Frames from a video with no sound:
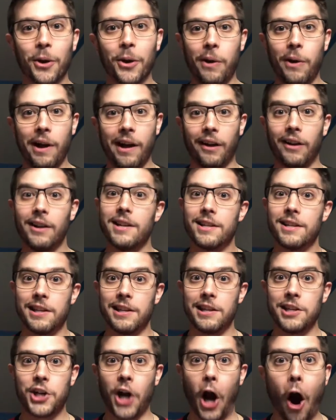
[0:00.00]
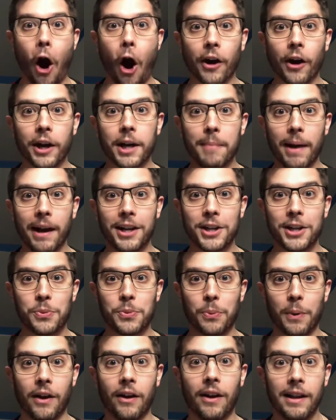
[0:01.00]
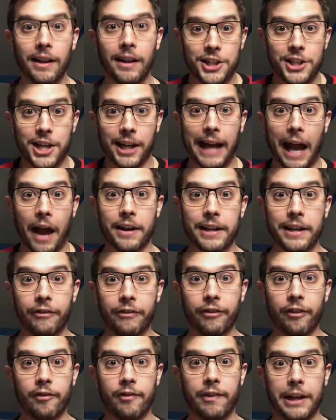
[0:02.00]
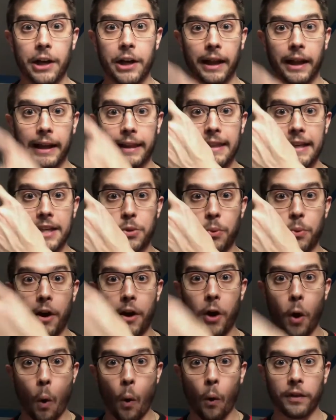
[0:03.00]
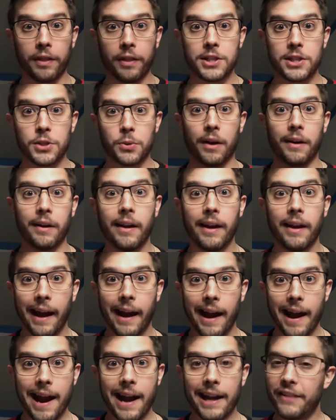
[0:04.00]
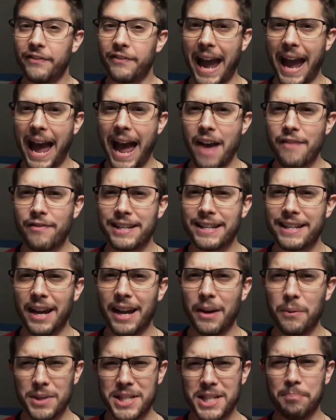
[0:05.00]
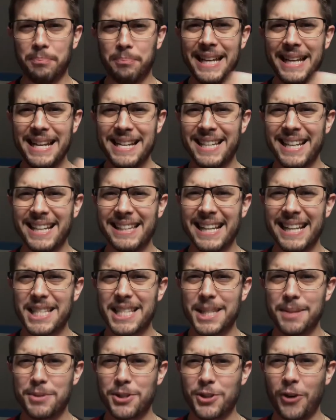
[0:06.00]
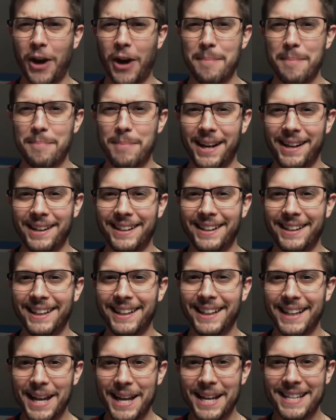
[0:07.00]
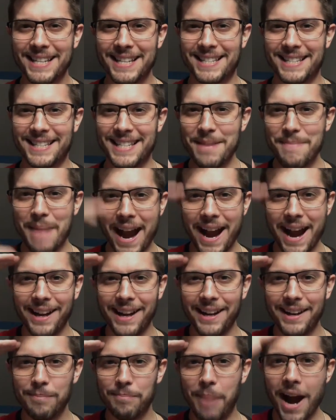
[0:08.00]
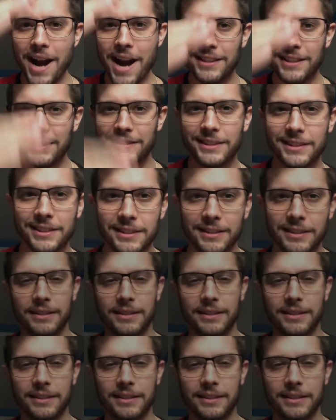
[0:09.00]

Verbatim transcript: Well, since you are, you might as well check out a different video like this one or this one. And if you haven't yet, would you please hit that subscribe button? See, man. Peace.